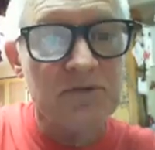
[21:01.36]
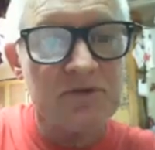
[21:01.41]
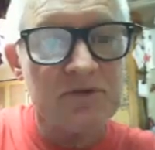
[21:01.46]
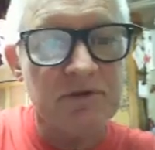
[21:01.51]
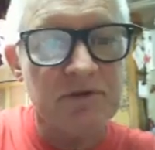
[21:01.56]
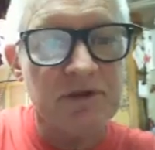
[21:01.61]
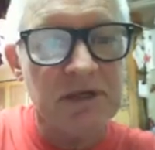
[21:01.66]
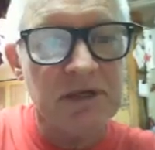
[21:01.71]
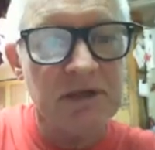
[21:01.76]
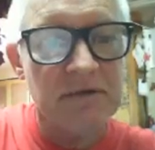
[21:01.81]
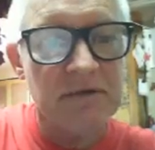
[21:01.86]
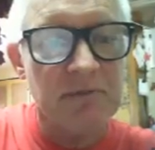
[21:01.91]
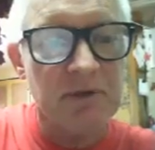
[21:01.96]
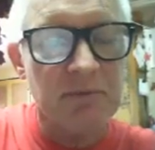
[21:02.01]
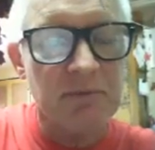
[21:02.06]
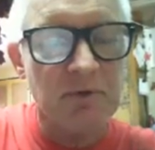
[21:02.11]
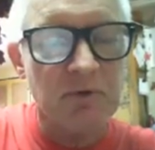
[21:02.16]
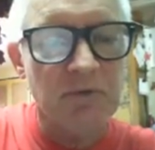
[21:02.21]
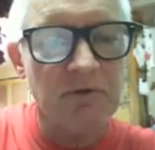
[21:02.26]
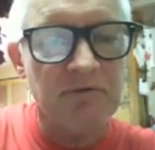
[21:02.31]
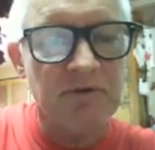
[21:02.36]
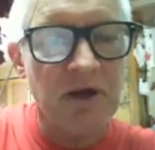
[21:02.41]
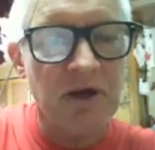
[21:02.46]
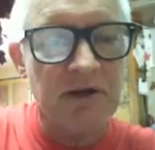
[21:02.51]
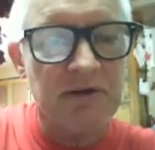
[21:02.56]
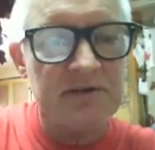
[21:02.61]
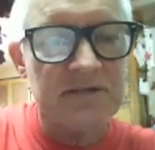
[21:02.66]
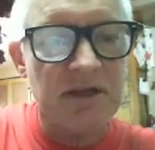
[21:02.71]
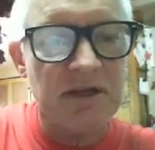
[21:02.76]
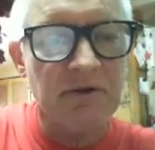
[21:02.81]
mostly people who
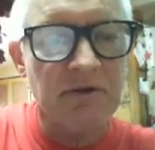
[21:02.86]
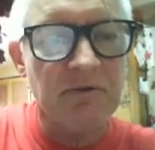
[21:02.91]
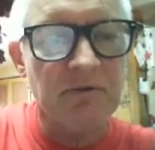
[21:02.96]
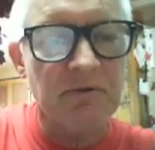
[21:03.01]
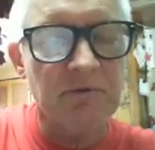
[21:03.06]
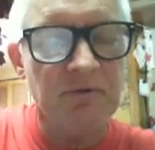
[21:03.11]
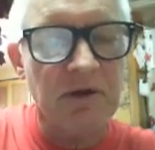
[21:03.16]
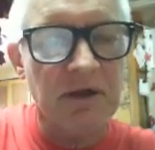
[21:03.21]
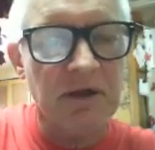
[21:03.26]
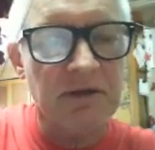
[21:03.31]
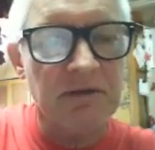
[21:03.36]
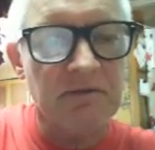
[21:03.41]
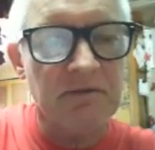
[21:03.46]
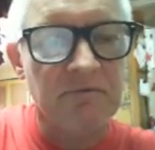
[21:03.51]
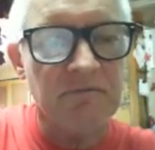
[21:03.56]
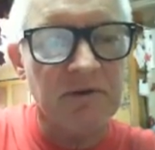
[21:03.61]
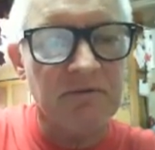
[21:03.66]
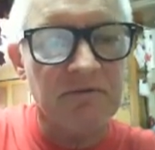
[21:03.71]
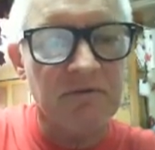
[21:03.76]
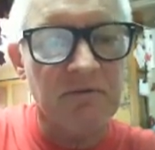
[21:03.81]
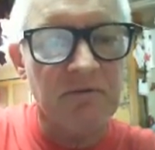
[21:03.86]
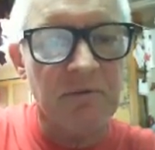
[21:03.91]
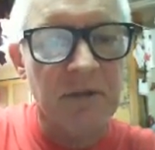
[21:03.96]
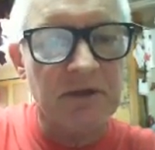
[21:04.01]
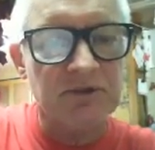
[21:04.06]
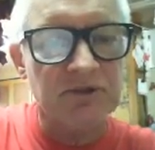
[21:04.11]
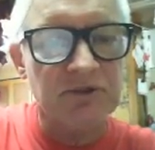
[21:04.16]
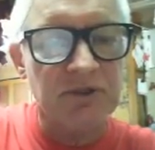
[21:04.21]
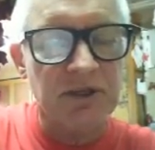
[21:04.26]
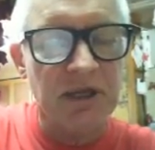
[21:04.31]
have not ascended to a fifth
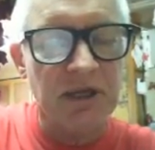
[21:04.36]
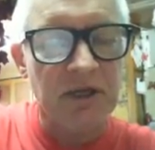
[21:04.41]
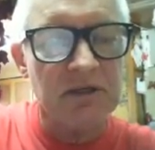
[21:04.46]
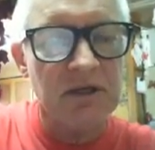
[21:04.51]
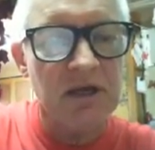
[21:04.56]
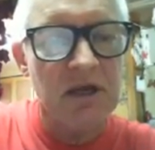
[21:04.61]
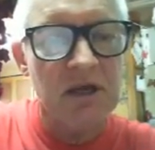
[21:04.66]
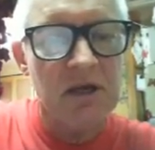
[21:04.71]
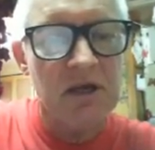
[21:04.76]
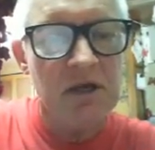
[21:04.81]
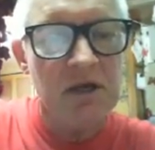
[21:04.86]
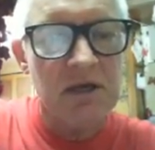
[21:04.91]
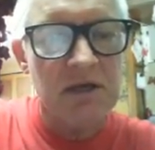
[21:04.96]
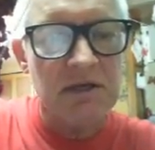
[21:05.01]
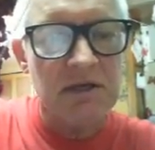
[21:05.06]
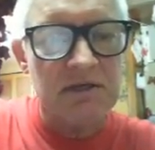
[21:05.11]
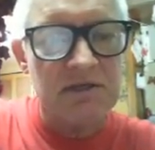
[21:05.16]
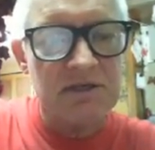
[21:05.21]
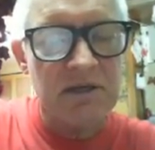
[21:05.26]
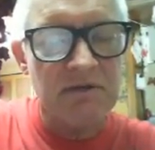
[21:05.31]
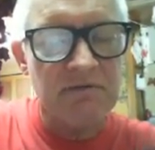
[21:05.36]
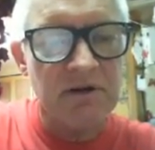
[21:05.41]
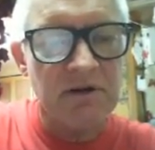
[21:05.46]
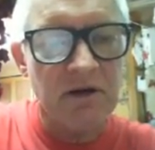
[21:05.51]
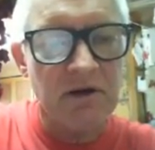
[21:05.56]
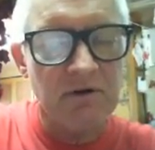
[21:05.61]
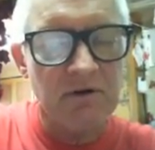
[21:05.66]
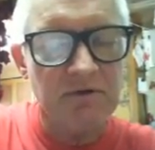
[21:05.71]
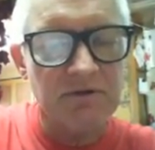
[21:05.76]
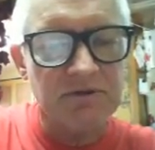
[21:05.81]
dimension yet, is
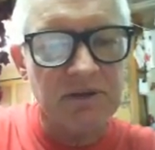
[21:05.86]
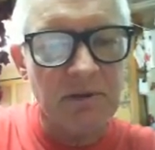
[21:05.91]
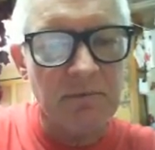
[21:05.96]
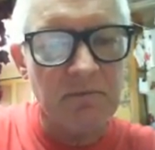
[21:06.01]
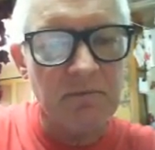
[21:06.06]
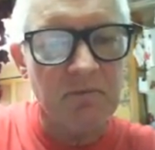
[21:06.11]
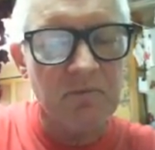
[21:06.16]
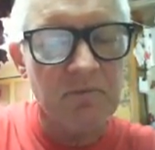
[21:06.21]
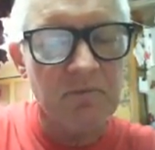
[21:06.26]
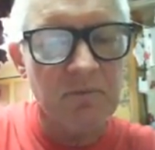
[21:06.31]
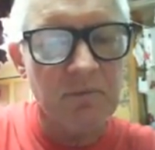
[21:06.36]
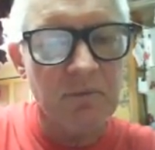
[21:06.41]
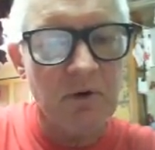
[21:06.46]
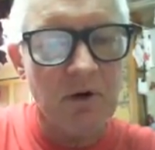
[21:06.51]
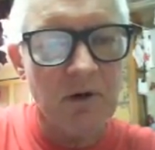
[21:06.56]
700 and something.